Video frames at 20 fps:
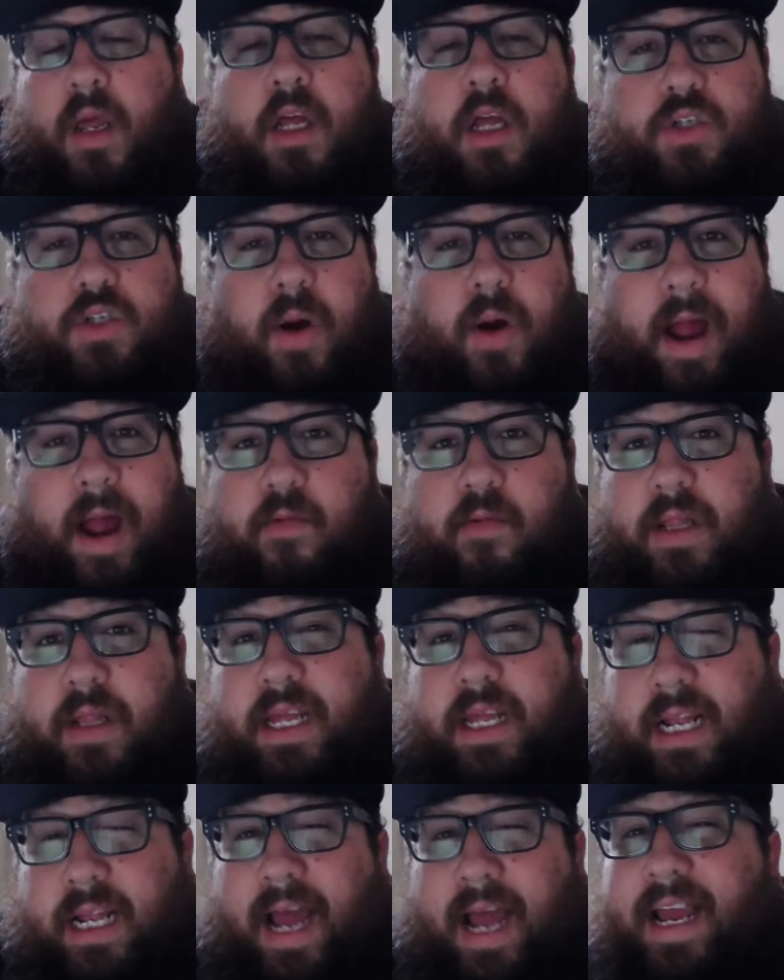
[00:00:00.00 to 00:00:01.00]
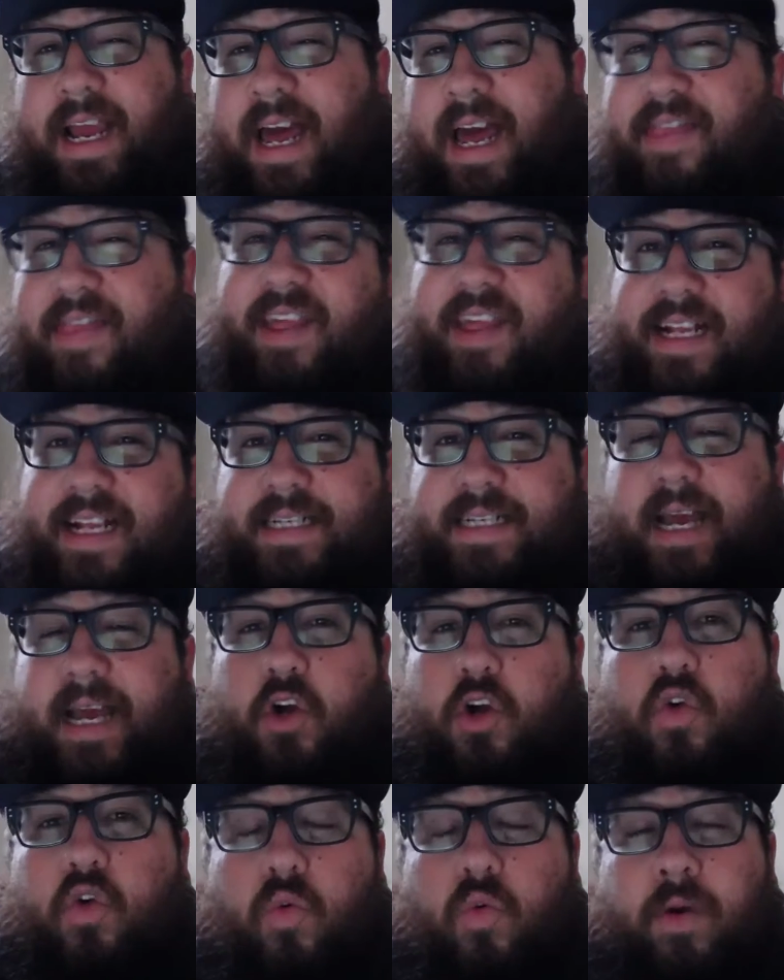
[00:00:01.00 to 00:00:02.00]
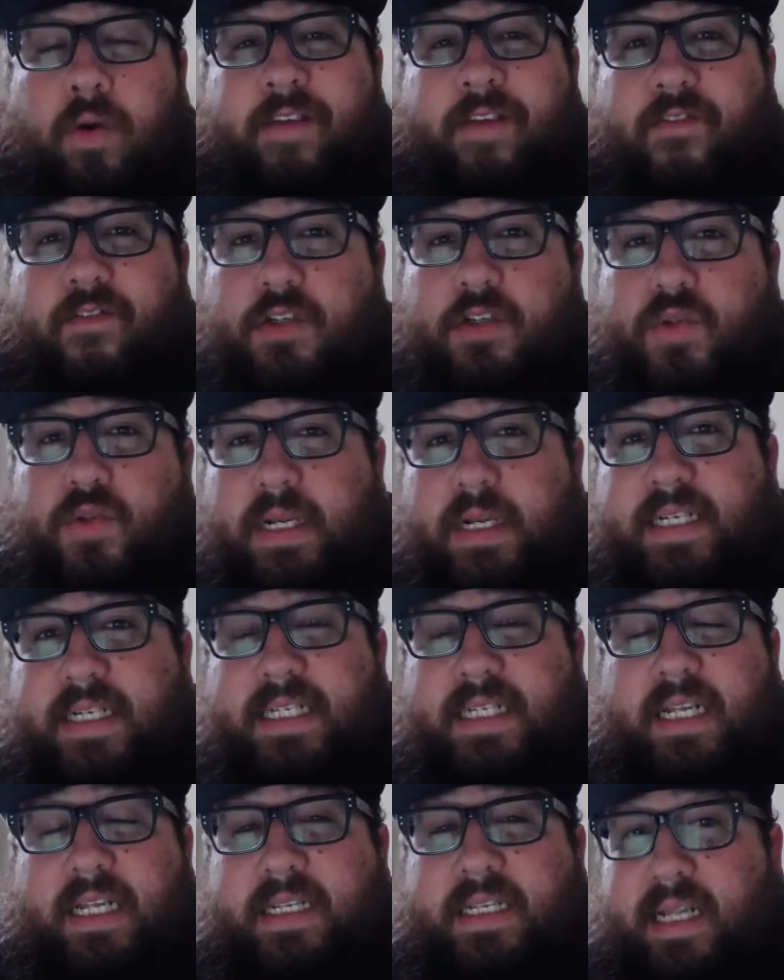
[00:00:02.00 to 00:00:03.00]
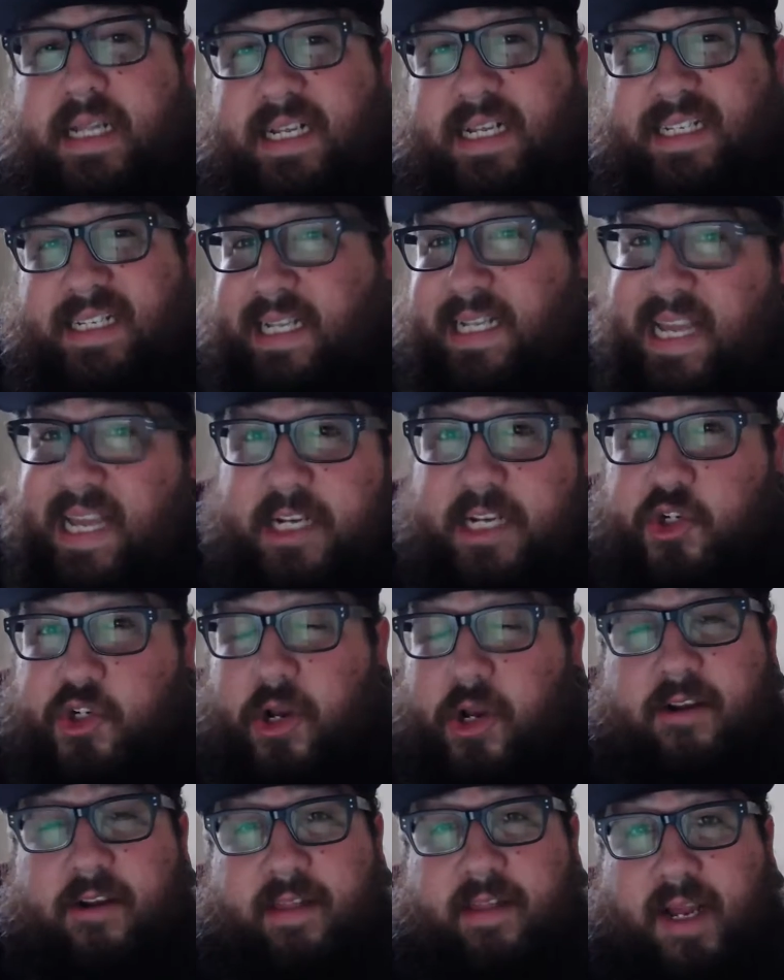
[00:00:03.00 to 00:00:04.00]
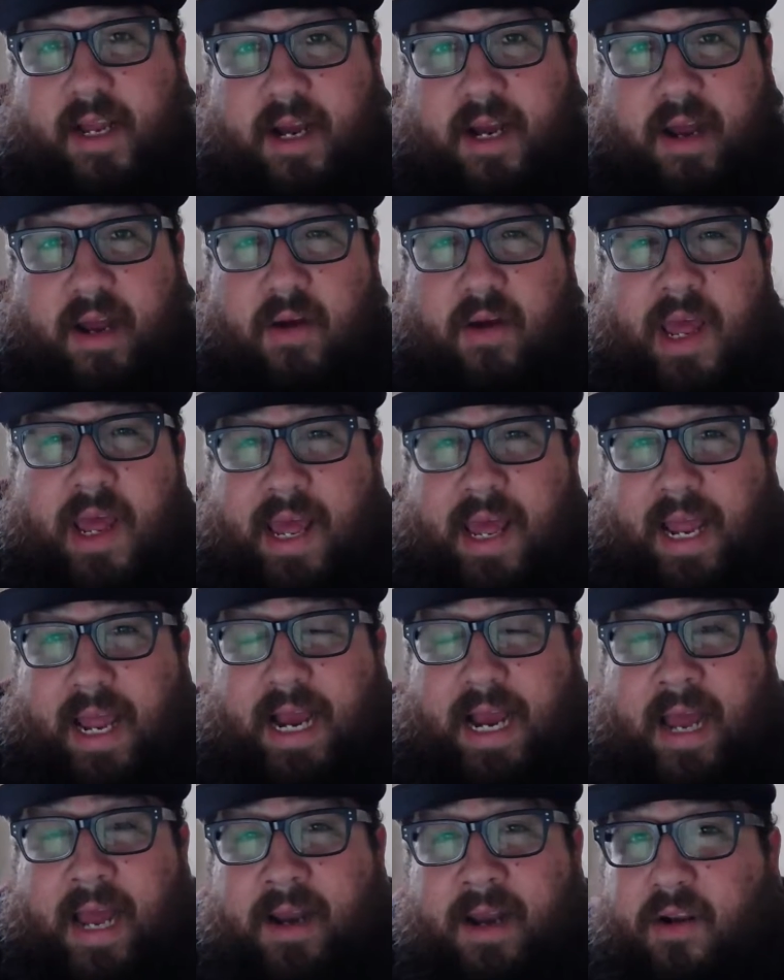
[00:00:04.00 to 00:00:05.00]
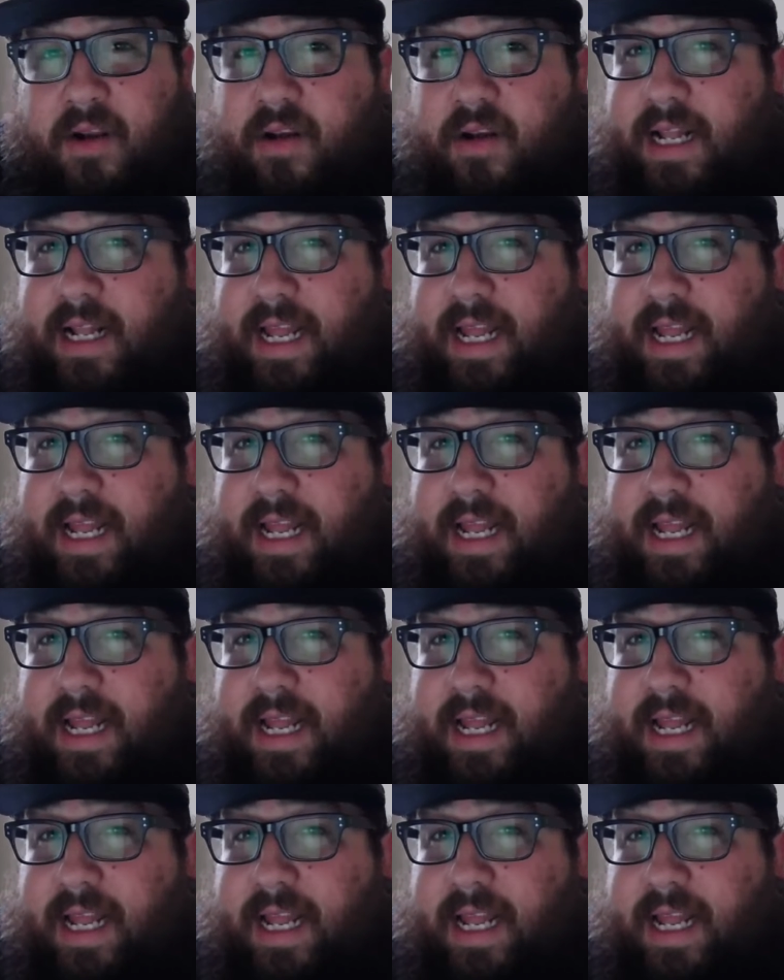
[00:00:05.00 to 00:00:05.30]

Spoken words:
So I think that's kind of cool. When they first released this leaked trailer that got out, it kind of looked